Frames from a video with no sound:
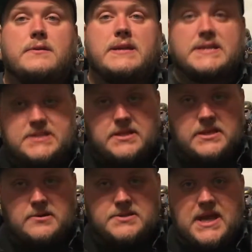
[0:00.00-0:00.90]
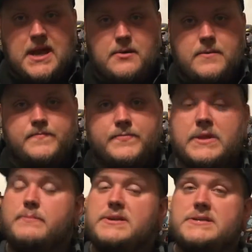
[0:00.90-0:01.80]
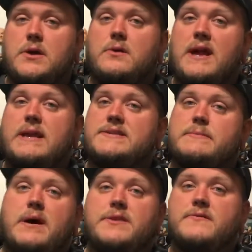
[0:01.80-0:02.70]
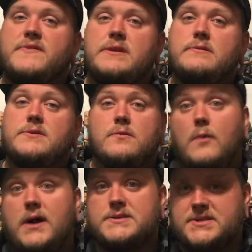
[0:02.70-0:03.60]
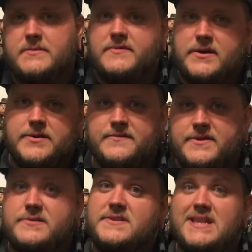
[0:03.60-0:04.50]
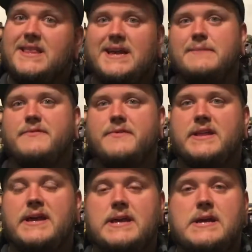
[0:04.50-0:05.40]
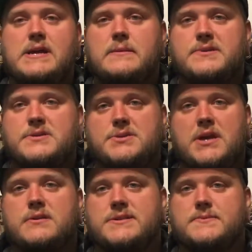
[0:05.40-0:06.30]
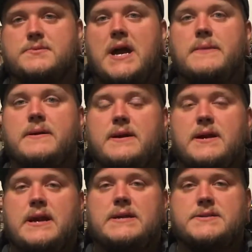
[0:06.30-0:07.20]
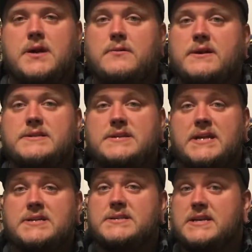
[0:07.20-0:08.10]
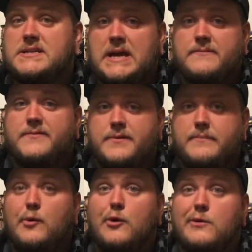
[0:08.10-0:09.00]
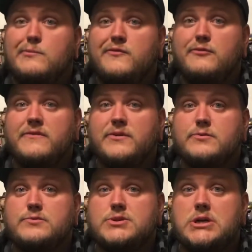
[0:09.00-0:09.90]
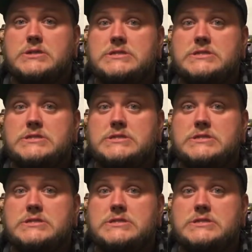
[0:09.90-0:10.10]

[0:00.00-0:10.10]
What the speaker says: it is in theaters now. Please go like some other videos or watch some of our other videos and then like them if you'd like. Please share, subscribe, and as always, catch us next time for more movie reviews.